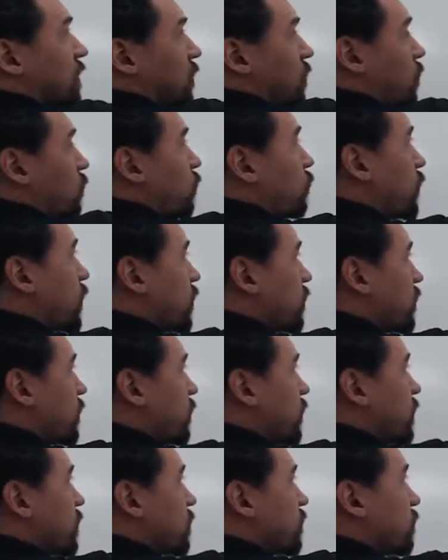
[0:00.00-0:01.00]
we're
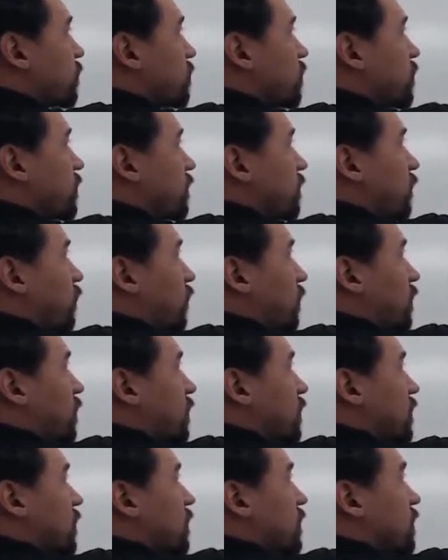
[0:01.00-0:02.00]
going to look for
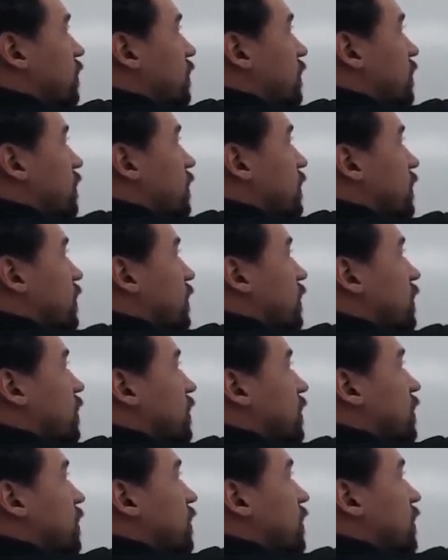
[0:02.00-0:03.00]

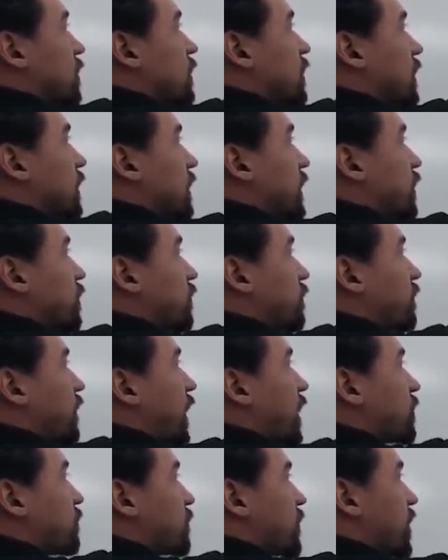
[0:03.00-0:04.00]
the linear
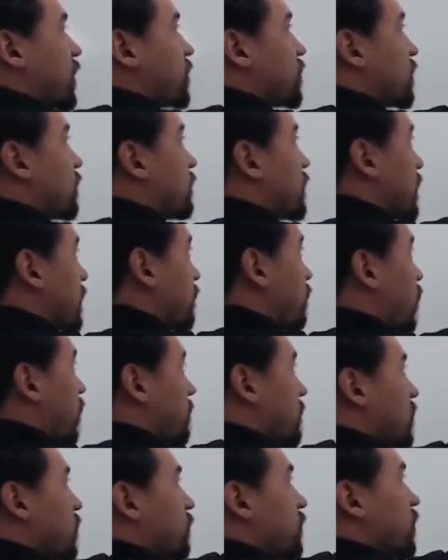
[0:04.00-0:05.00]
factorization of this form.
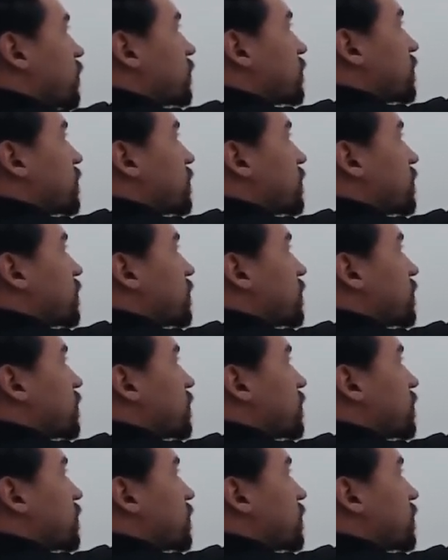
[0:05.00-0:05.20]
So we know there's a